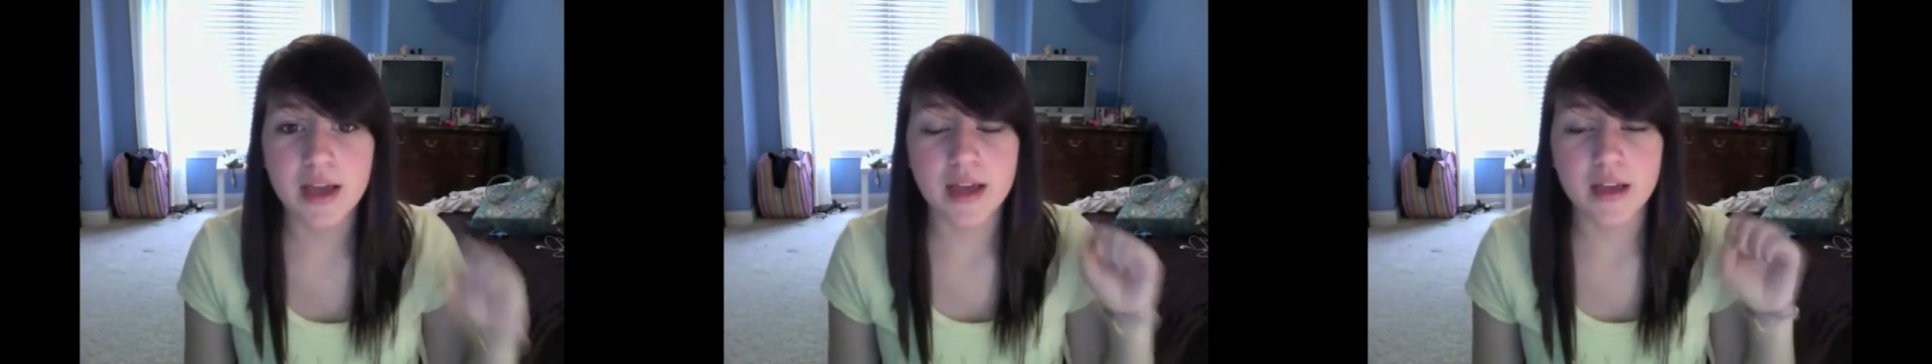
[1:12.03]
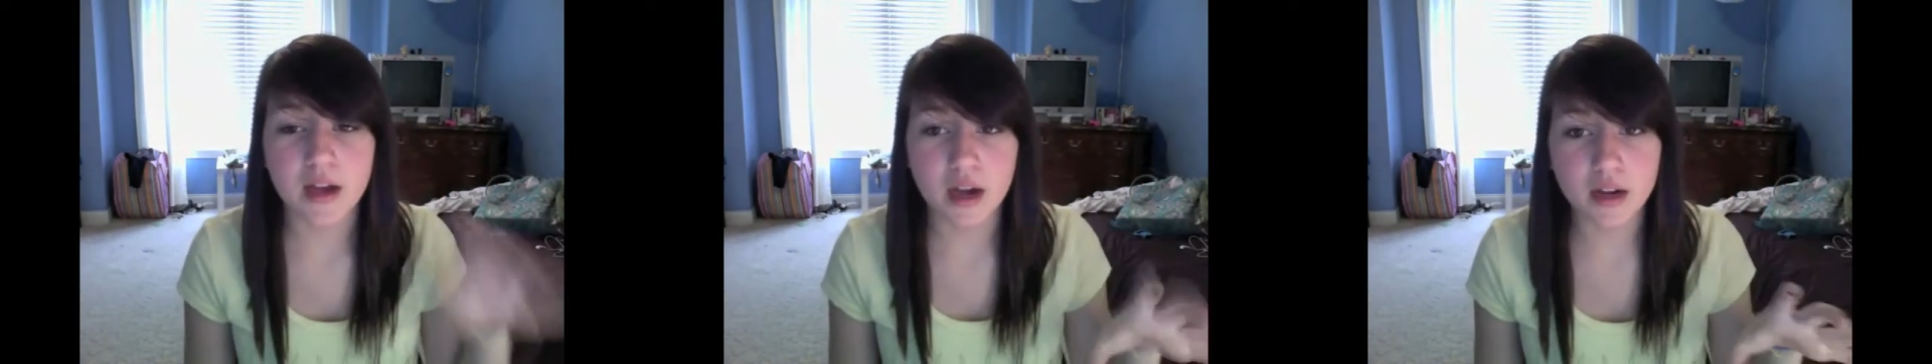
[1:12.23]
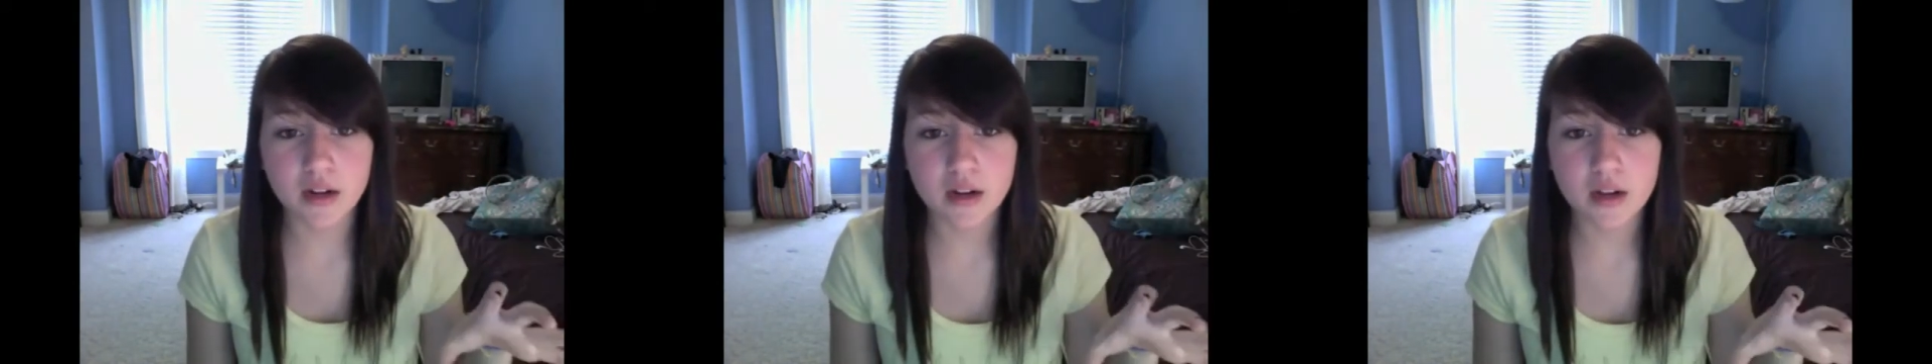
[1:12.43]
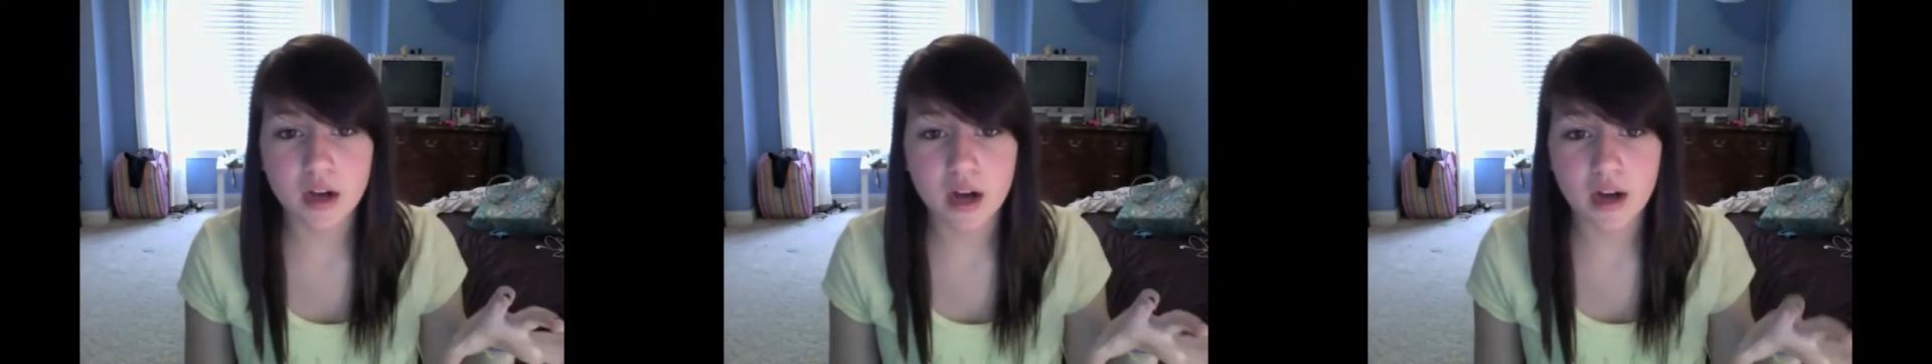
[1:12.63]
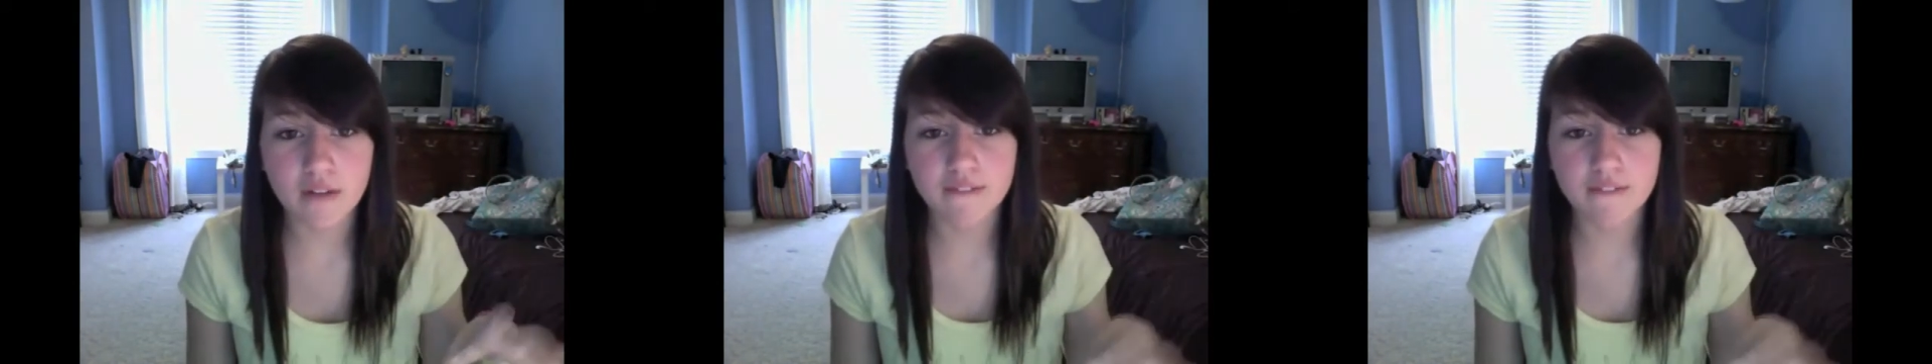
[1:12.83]
got our
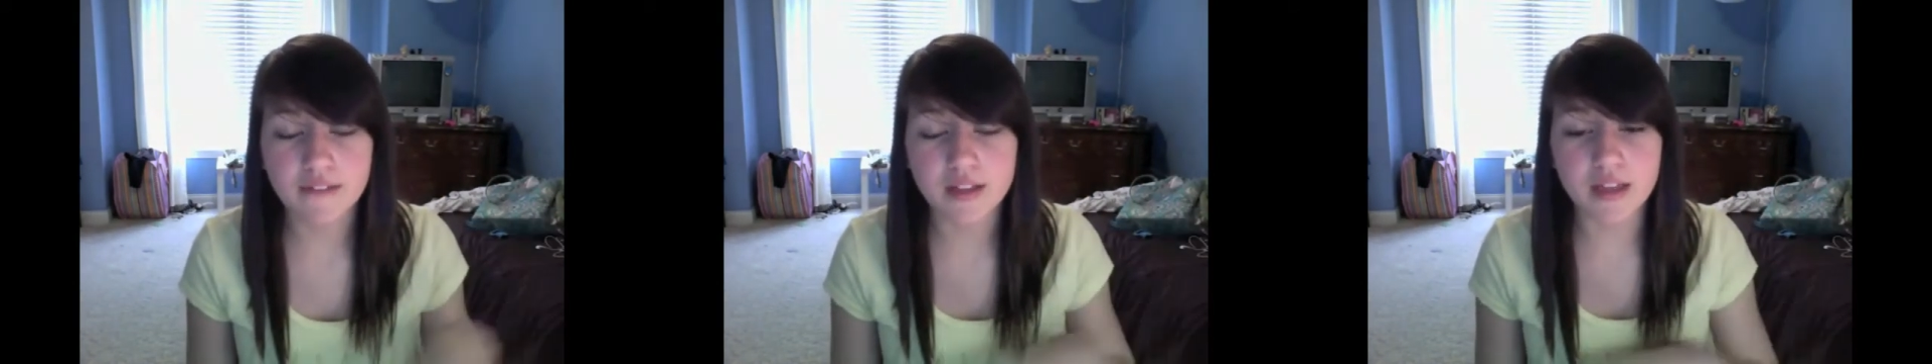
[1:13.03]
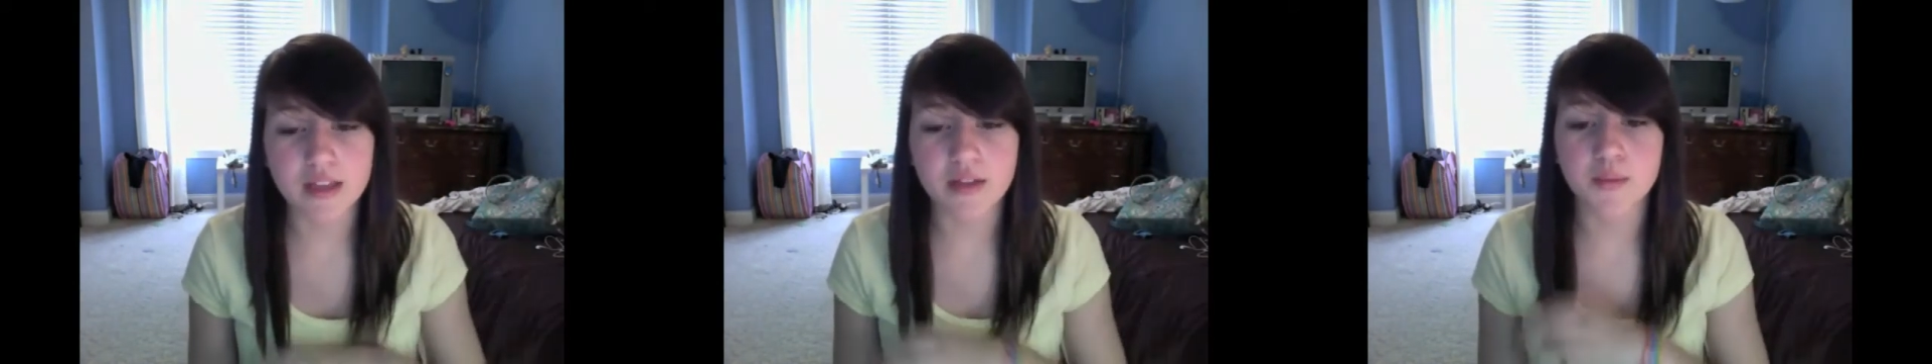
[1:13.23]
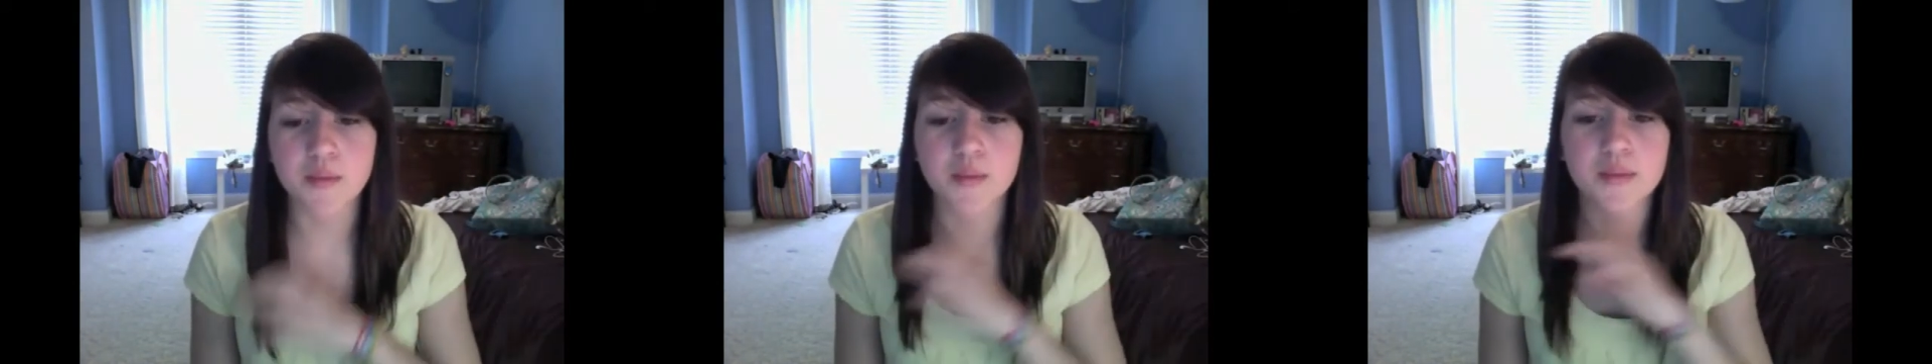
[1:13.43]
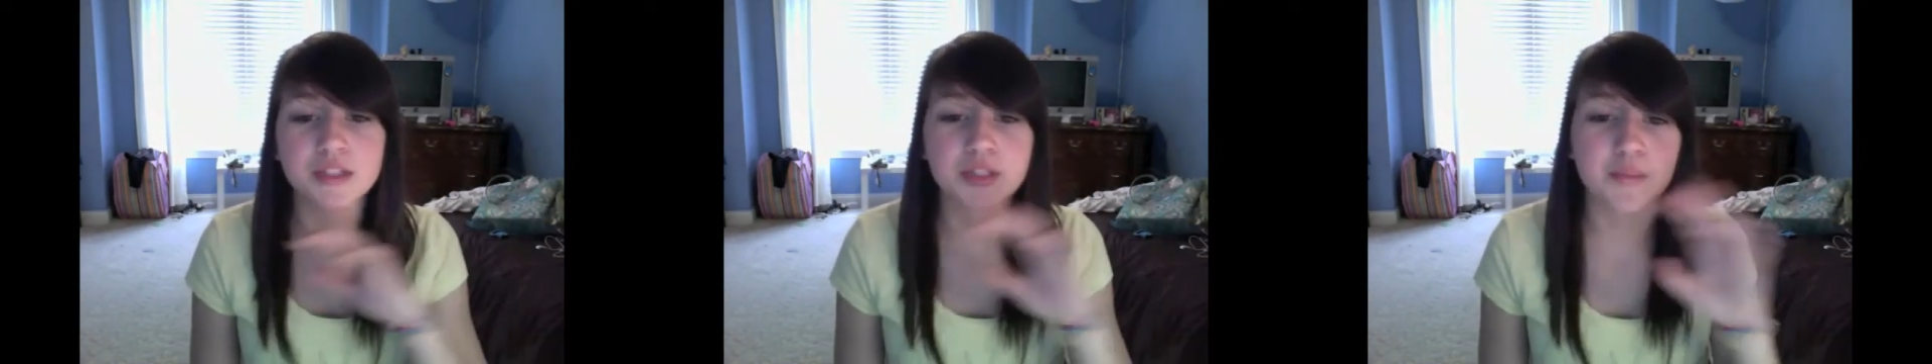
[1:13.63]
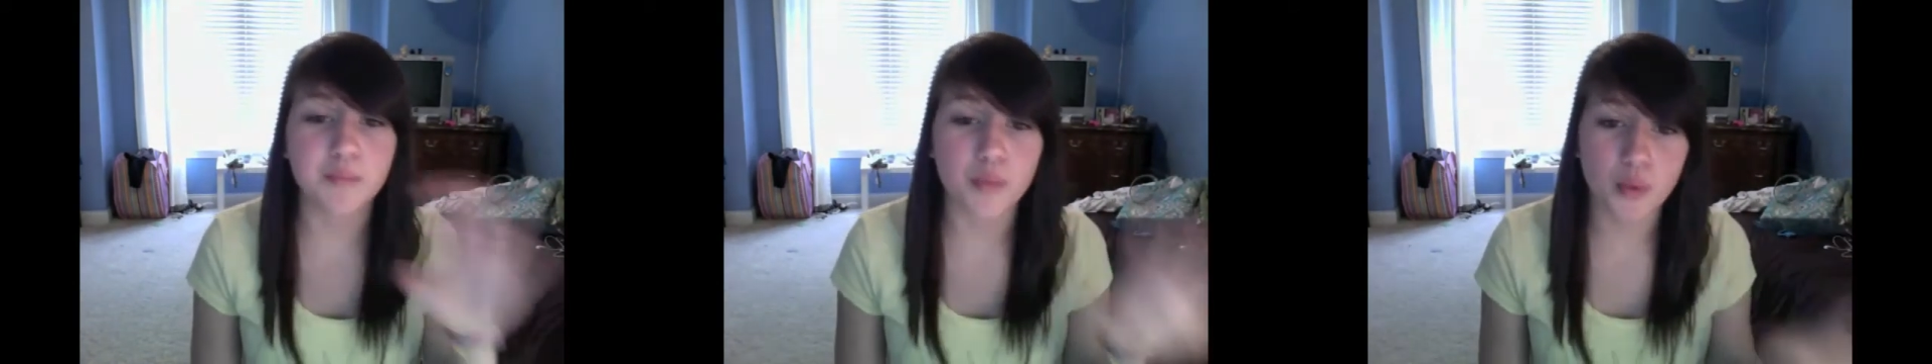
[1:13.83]
coffee, we went
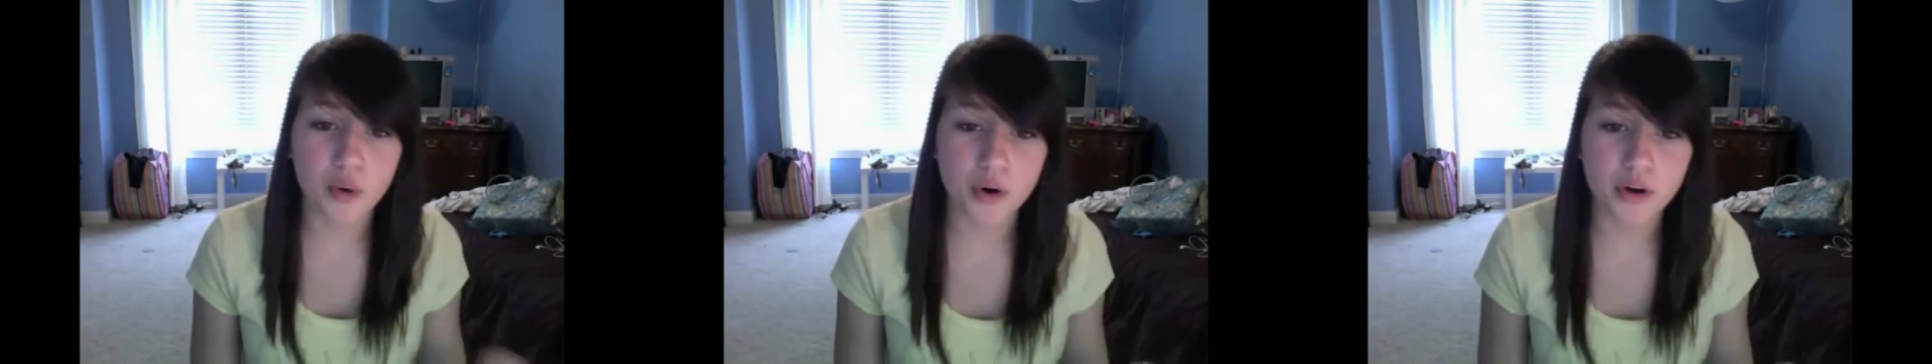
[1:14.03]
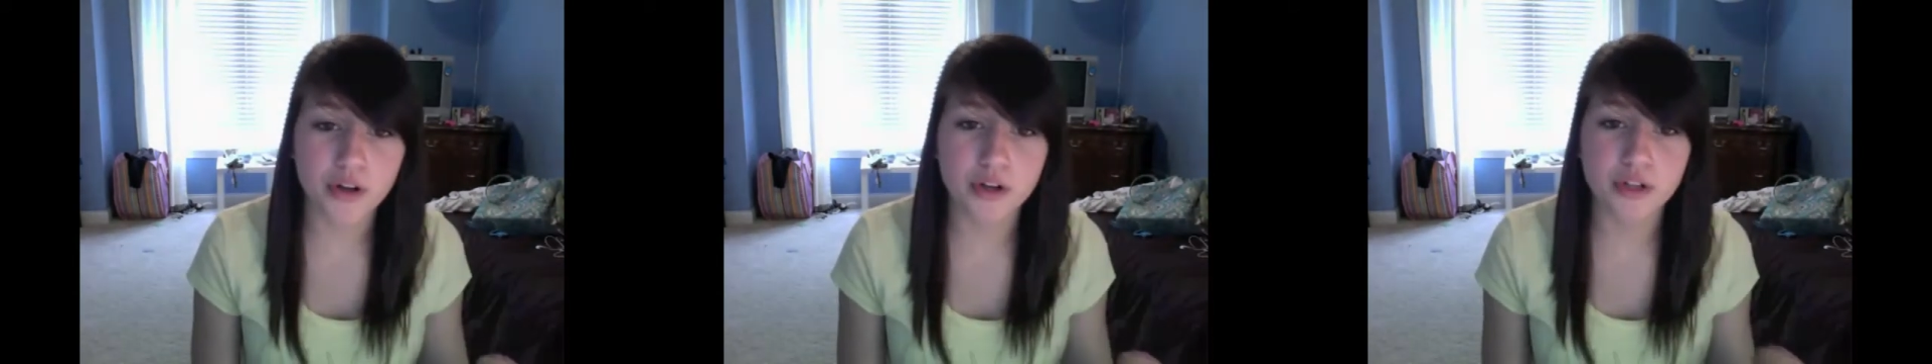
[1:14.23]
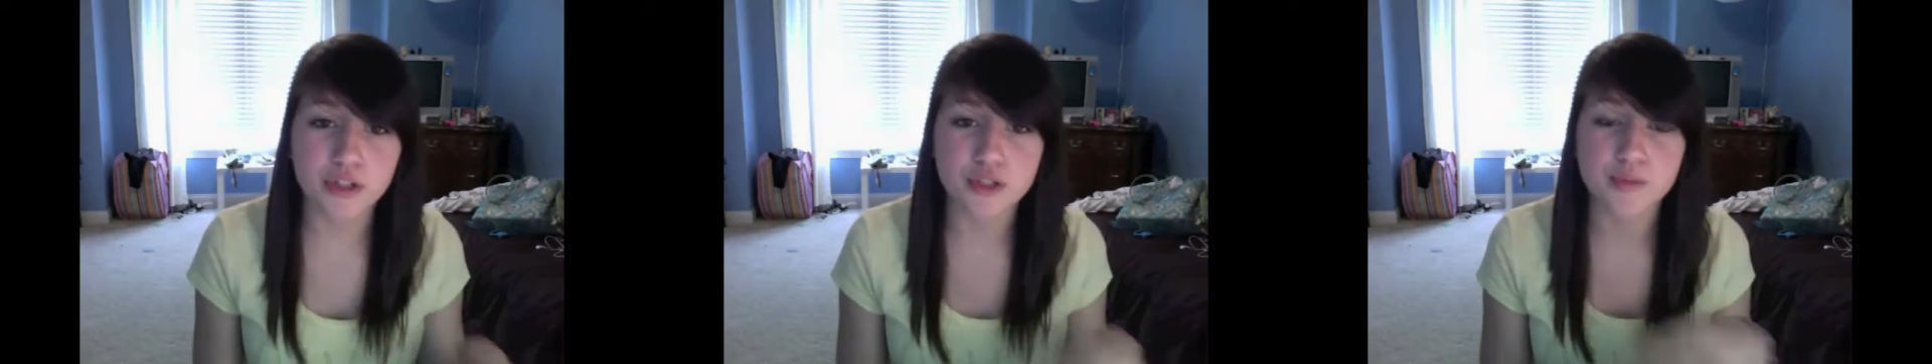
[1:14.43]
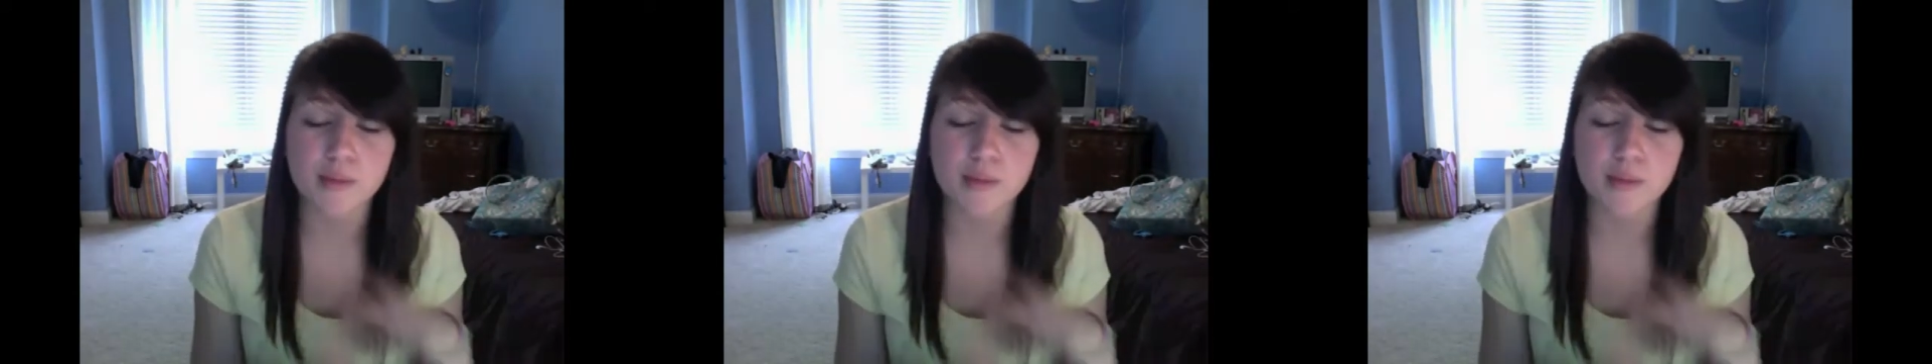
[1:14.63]
to Borders,